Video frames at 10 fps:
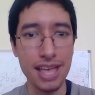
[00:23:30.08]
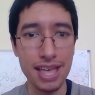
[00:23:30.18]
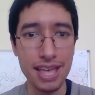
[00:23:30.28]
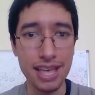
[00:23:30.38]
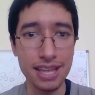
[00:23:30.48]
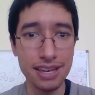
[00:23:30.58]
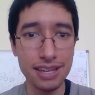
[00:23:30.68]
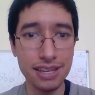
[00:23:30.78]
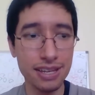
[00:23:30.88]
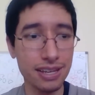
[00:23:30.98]
And
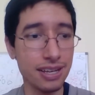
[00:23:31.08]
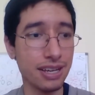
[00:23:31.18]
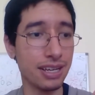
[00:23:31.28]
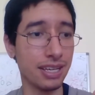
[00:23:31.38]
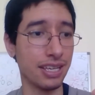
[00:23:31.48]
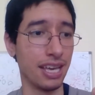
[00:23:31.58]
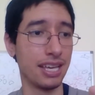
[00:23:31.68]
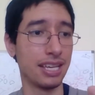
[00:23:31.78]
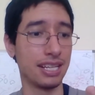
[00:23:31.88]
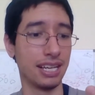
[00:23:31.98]

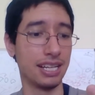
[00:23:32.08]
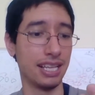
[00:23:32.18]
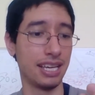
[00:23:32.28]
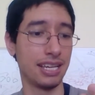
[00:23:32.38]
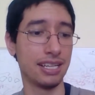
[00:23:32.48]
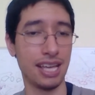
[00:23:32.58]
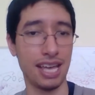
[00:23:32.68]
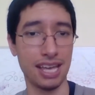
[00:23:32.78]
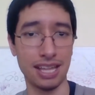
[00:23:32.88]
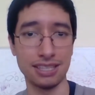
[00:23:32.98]
Okay, Klinklang.
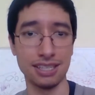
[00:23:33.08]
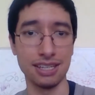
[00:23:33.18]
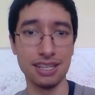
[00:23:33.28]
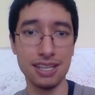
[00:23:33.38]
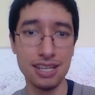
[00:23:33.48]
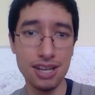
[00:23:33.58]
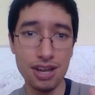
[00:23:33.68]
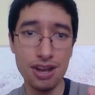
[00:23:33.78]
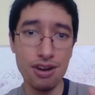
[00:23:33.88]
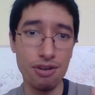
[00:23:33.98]
Hey, that's a
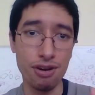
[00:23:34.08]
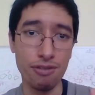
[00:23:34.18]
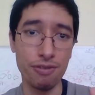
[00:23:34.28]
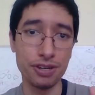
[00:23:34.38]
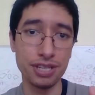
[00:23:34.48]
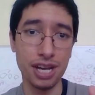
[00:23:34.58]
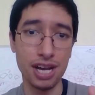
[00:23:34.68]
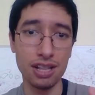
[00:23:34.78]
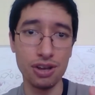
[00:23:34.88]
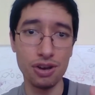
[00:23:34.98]
reverse
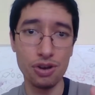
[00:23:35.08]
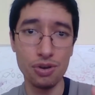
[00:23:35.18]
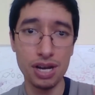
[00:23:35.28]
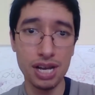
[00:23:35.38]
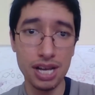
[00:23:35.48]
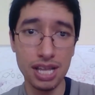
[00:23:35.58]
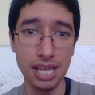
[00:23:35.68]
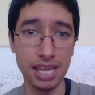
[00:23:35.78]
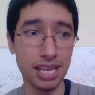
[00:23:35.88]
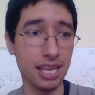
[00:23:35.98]
hollow.
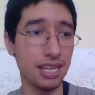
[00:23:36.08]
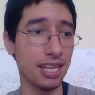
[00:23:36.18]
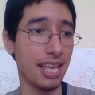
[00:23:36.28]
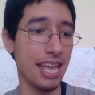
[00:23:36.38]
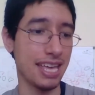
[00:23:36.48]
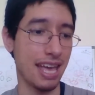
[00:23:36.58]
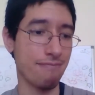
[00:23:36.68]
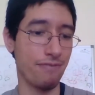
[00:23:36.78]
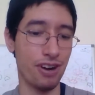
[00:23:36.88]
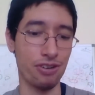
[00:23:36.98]
And hey,
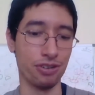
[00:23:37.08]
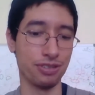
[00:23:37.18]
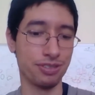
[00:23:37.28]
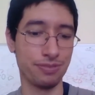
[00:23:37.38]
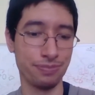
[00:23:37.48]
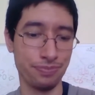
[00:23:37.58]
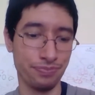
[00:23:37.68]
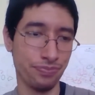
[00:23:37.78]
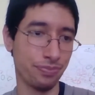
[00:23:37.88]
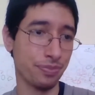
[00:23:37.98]
Ampharos.
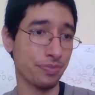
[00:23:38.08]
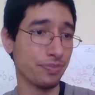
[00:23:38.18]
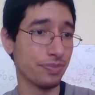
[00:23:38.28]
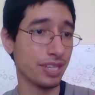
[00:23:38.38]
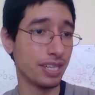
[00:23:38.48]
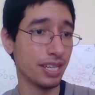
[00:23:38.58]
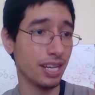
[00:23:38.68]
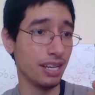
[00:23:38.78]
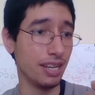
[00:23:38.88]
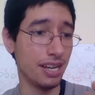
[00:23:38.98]

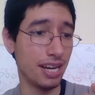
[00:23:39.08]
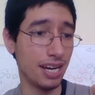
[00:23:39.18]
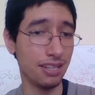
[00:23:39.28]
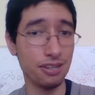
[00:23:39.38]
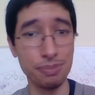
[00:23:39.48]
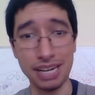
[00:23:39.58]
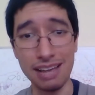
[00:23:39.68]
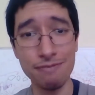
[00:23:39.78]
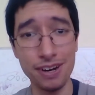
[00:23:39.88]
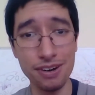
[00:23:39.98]
Not hollow, but
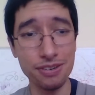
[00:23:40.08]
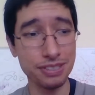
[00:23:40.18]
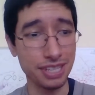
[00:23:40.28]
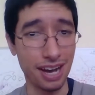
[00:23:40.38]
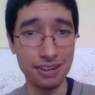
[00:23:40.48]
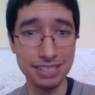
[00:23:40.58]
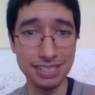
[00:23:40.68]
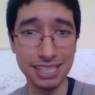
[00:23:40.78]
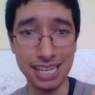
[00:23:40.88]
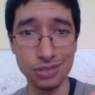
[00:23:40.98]
Ampharos
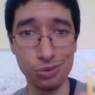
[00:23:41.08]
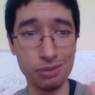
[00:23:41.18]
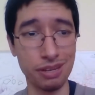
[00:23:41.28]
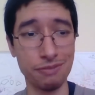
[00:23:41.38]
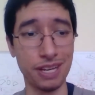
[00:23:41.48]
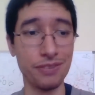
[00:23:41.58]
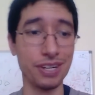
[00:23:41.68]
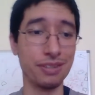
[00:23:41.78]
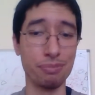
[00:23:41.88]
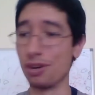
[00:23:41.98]
honestly is one of my
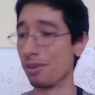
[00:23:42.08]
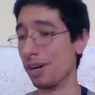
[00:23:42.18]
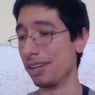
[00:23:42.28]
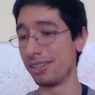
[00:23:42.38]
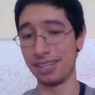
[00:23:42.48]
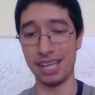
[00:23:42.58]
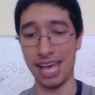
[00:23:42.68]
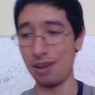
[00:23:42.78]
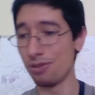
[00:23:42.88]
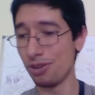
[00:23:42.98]
favorite Pokemon.
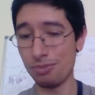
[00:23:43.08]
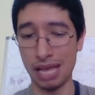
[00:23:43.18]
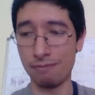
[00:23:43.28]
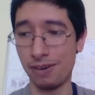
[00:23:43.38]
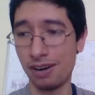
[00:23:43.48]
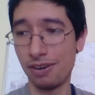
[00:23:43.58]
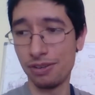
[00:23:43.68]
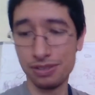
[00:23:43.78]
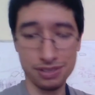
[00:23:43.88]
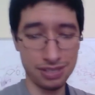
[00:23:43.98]
Houndoom,
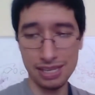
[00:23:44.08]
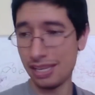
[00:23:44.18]
Ampharos,